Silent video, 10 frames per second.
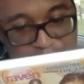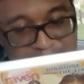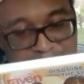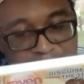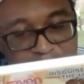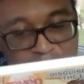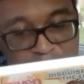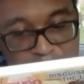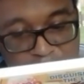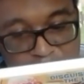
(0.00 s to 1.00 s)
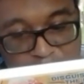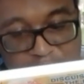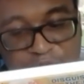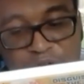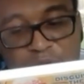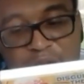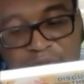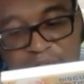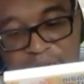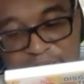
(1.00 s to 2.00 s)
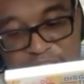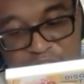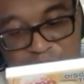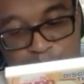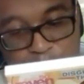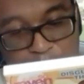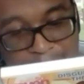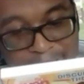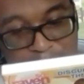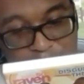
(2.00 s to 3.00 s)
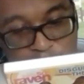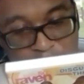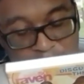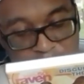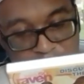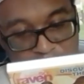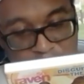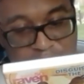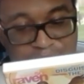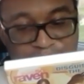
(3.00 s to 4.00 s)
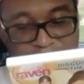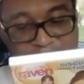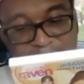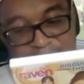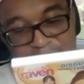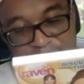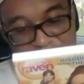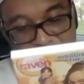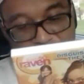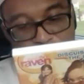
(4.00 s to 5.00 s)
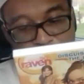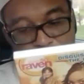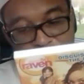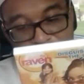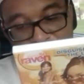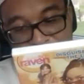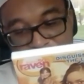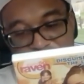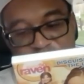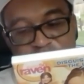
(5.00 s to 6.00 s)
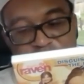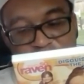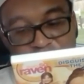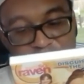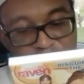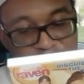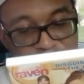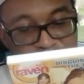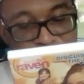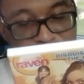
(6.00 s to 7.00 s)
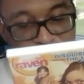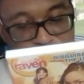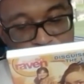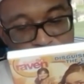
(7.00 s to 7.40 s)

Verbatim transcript: cousin. Look out for Raven as she plays for characters. Uti Faye, Roy, and Baby G, and never